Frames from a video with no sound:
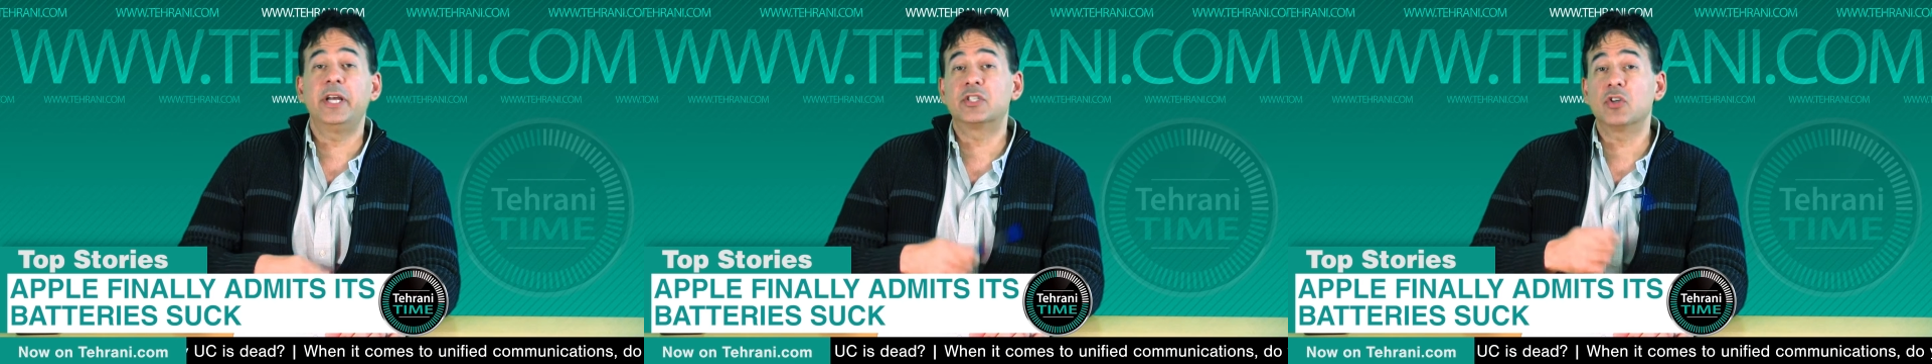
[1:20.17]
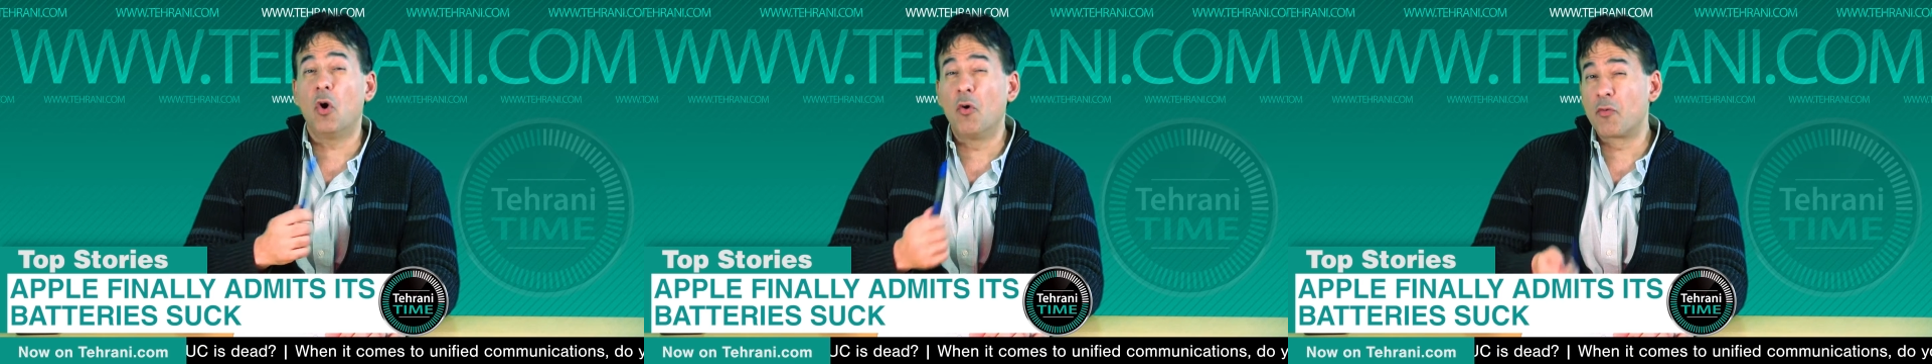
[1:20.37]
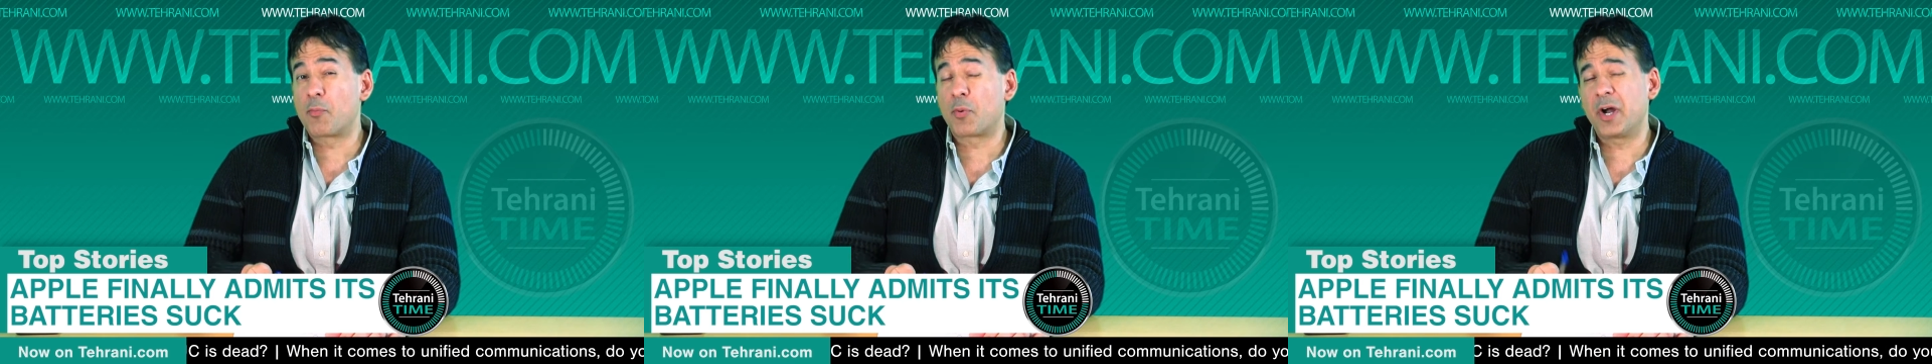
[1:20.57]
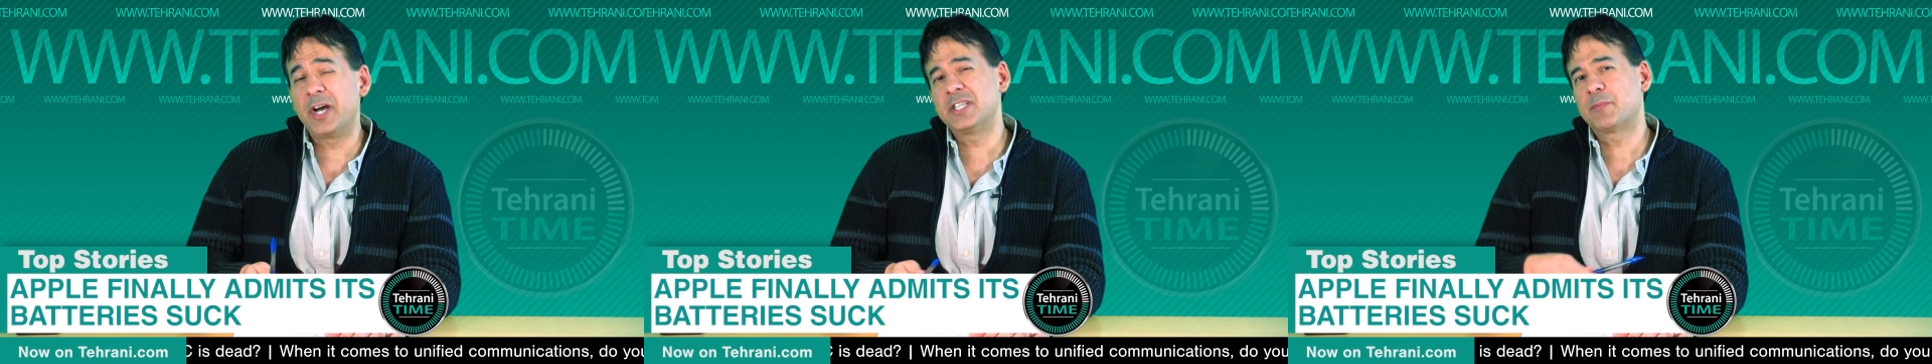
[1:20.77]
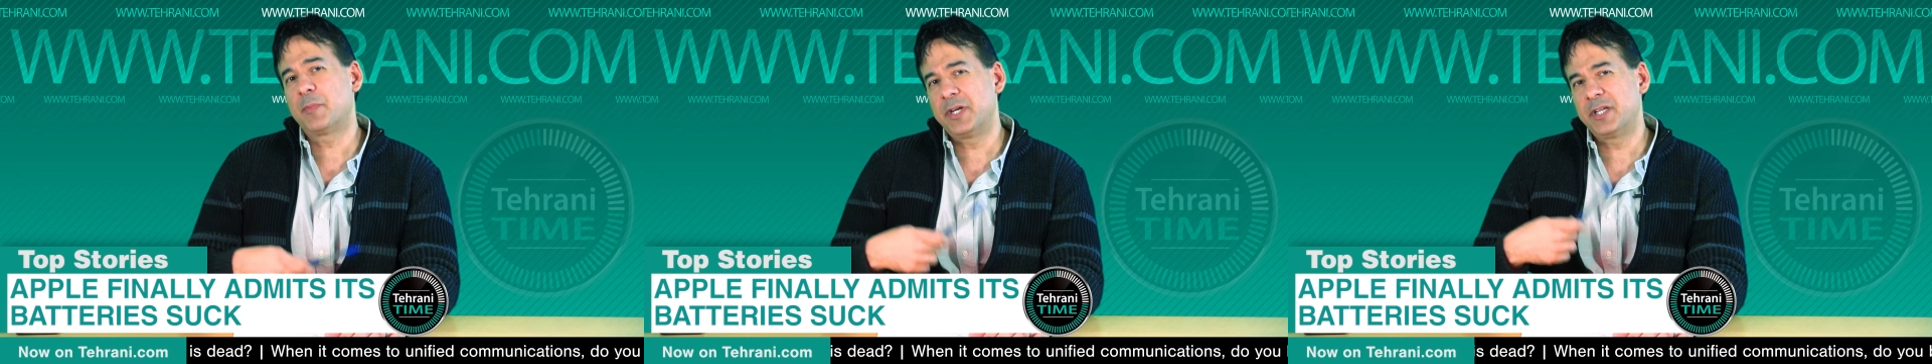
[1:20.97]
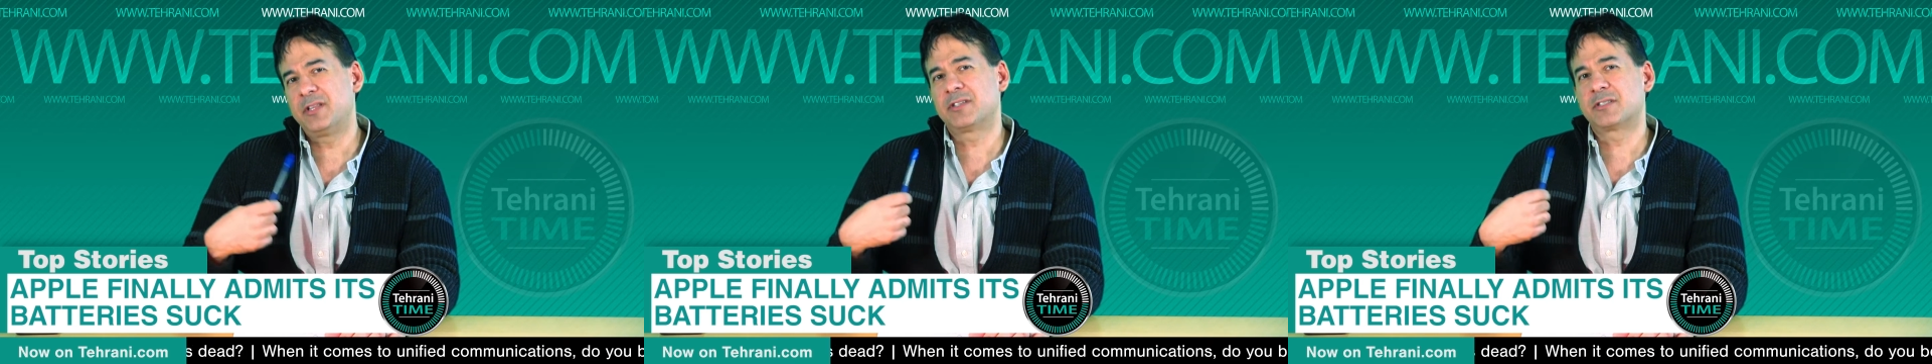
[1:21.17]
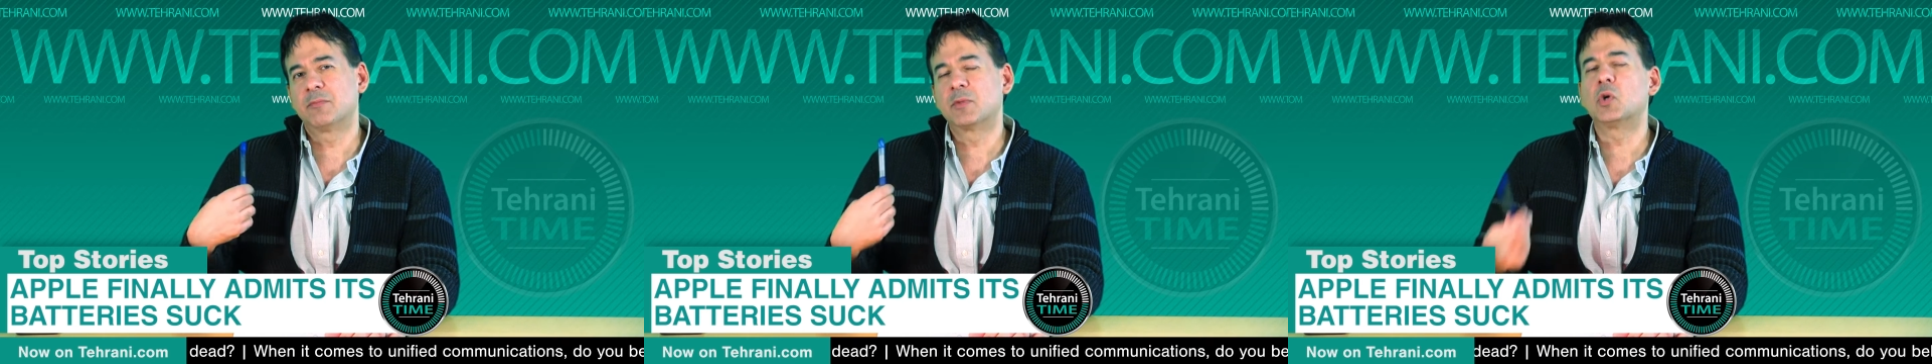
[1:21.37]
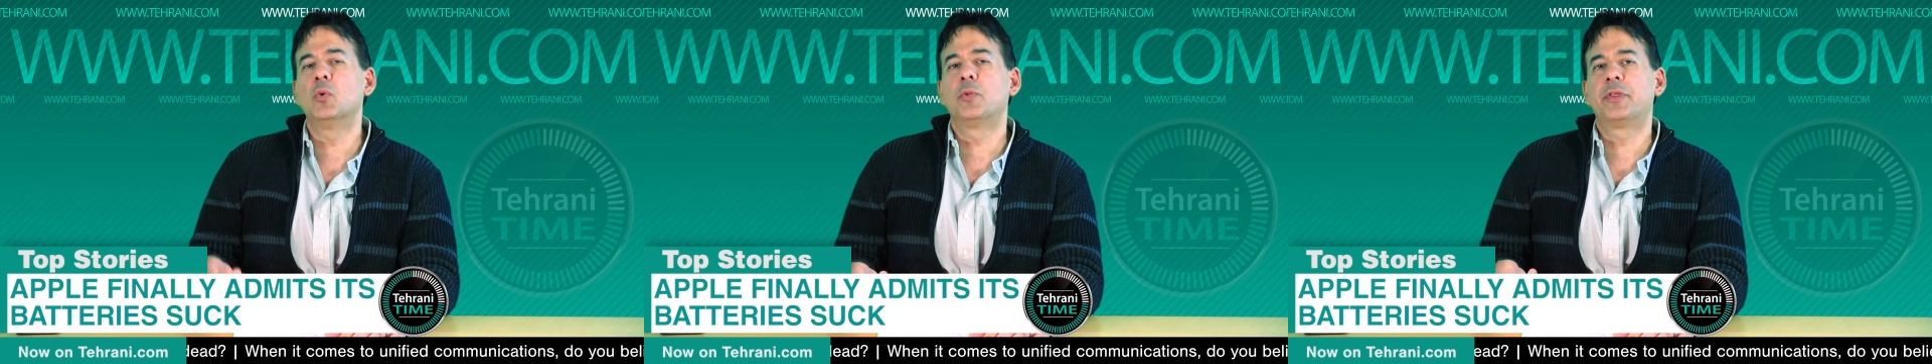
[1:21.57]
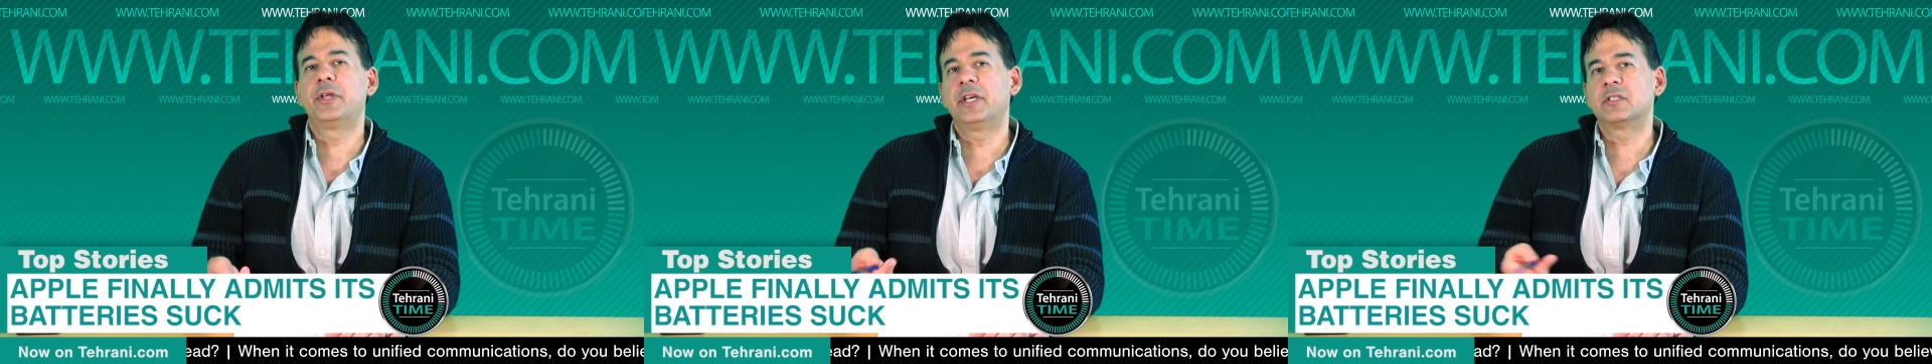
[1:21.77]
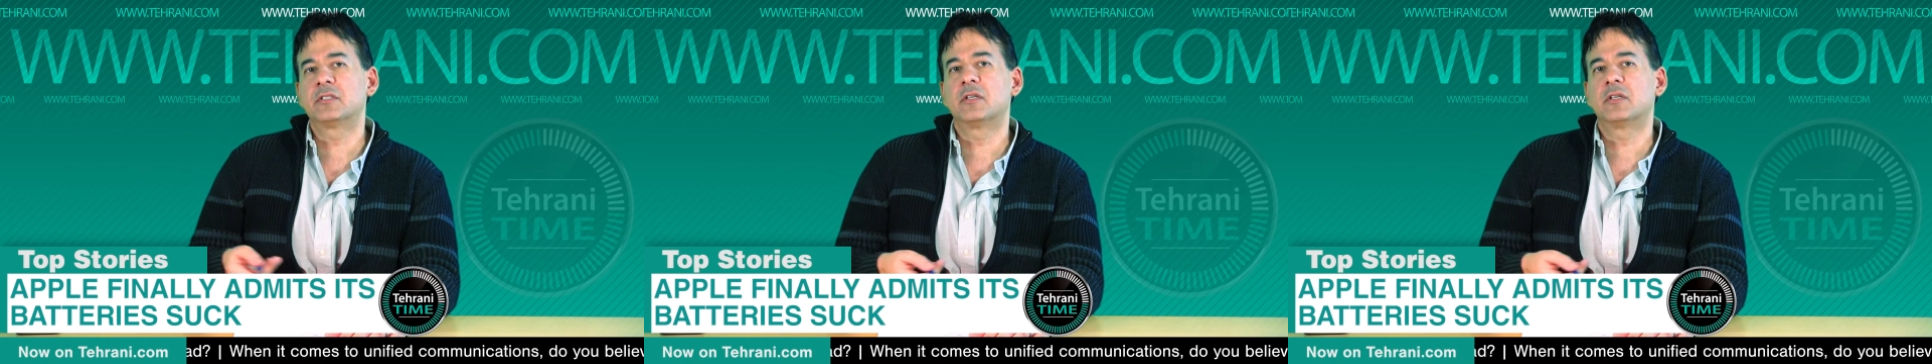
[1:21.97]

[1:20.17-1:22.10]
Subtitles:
It's overpriced, but it does some cool things